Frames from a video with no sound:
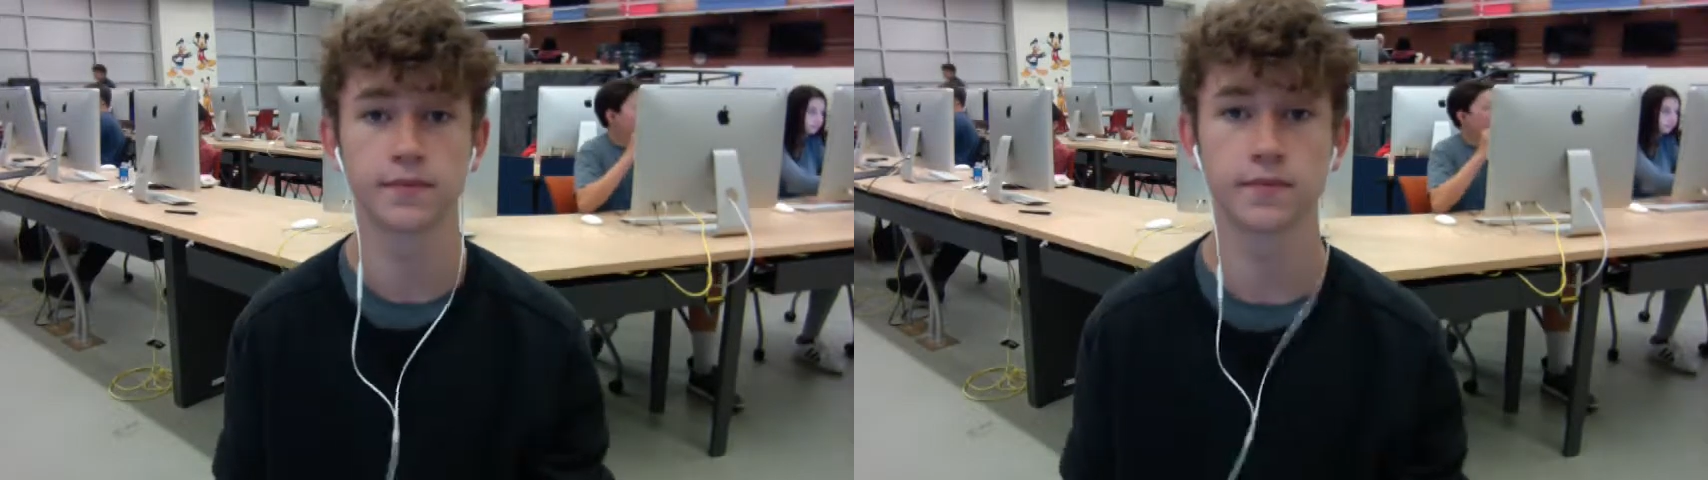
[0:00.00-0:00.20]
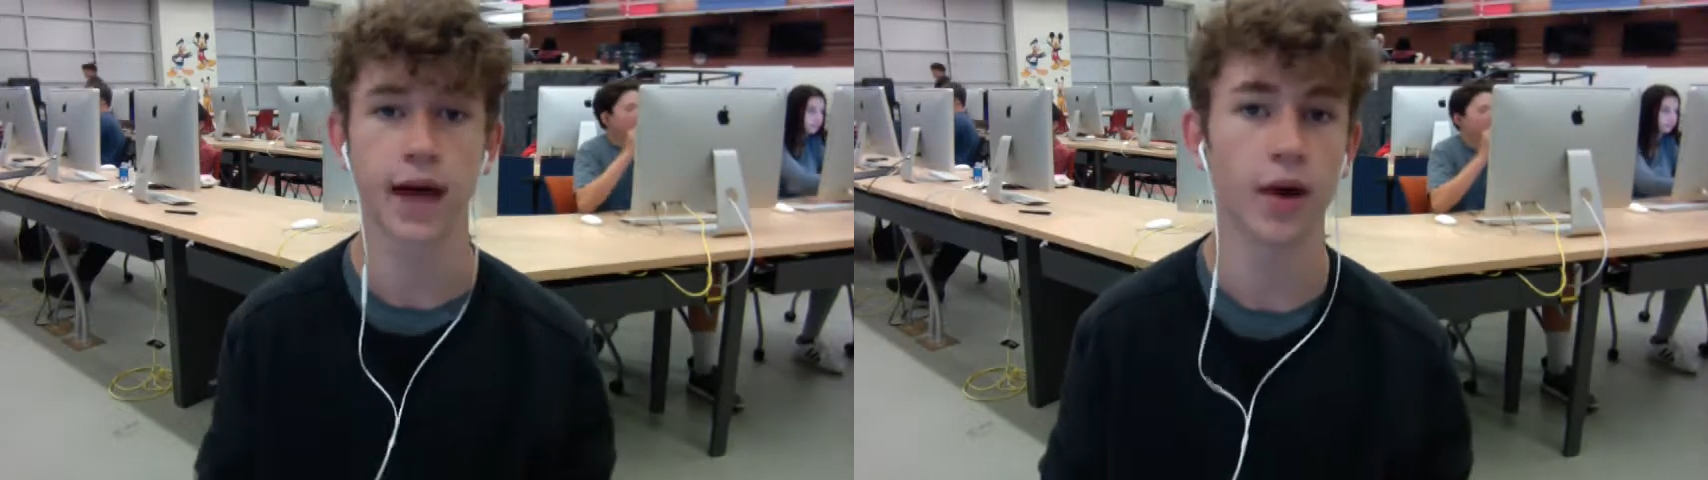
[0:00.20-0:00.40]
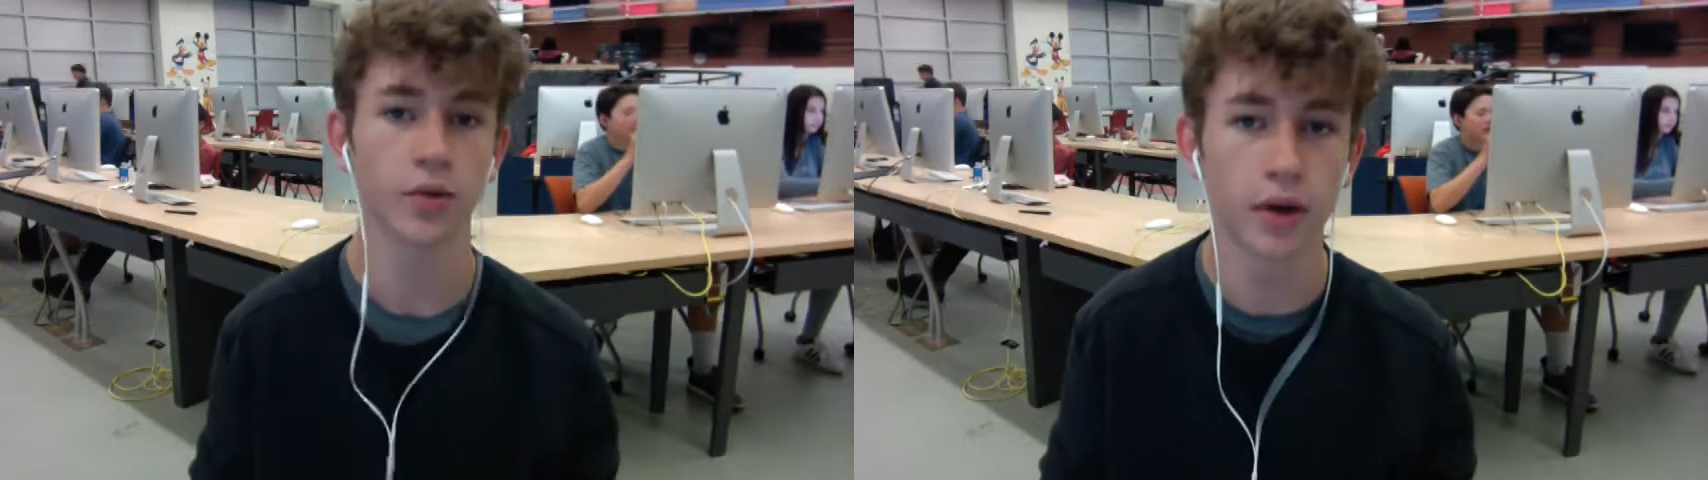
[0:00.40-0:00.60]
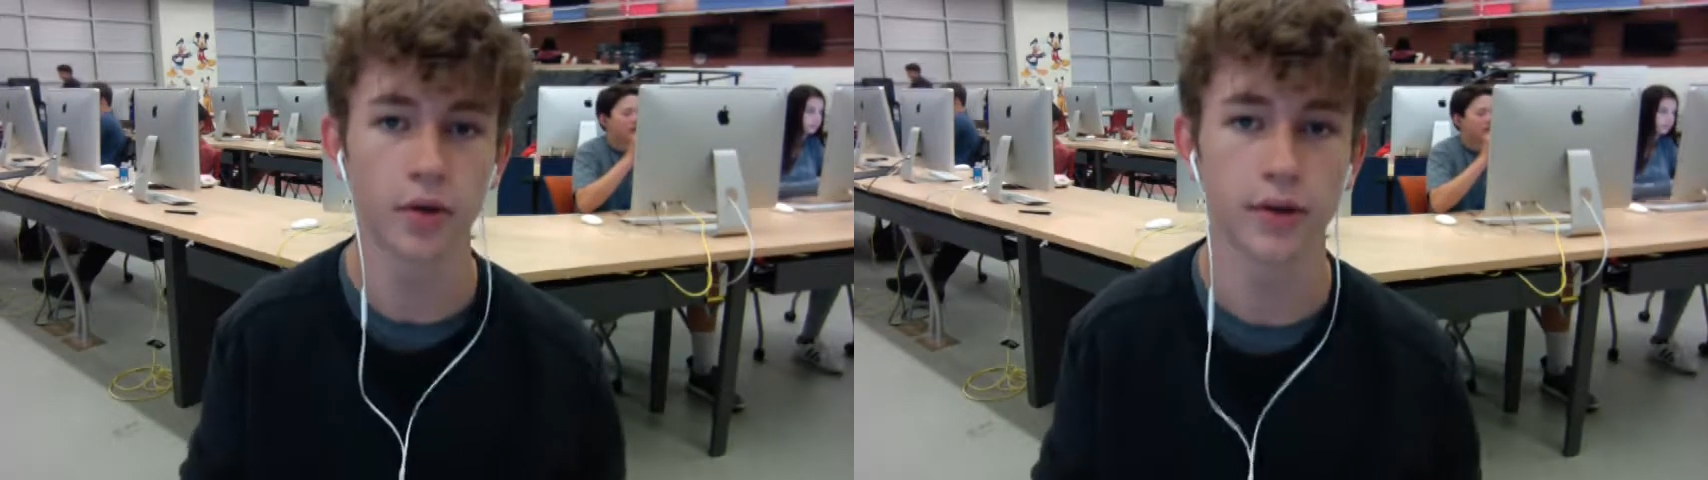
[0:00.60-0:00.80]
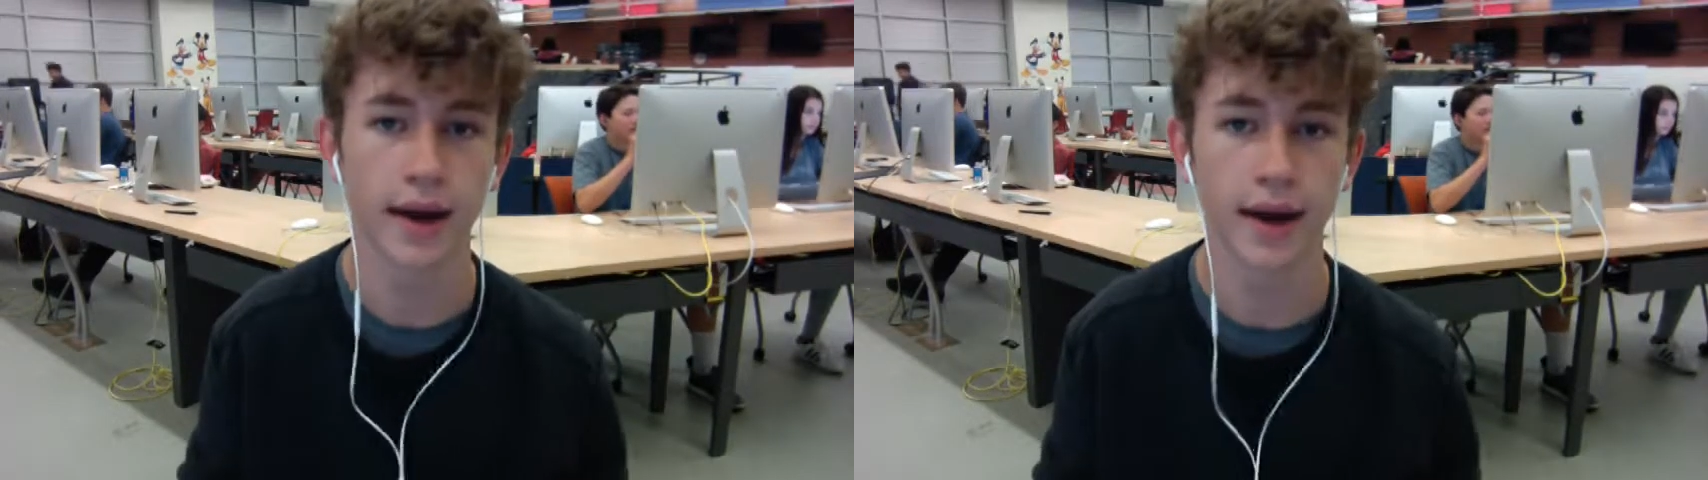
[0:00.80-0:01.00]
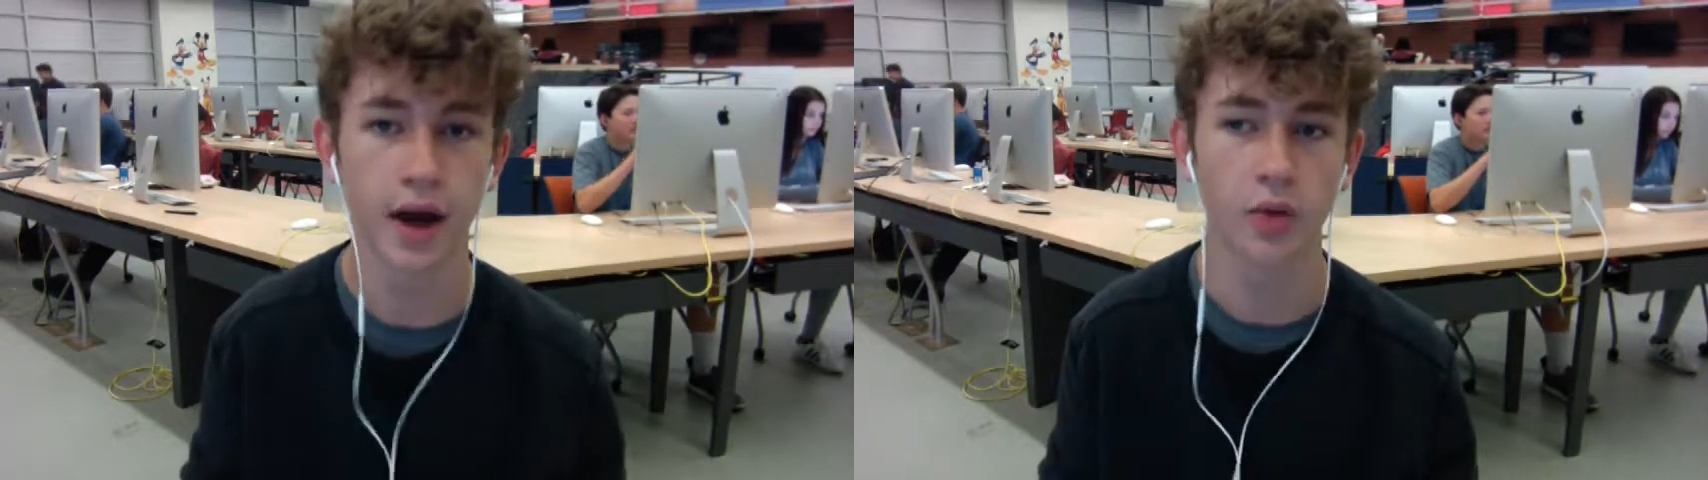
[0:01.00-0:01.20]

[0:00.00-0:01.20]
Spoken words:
download that help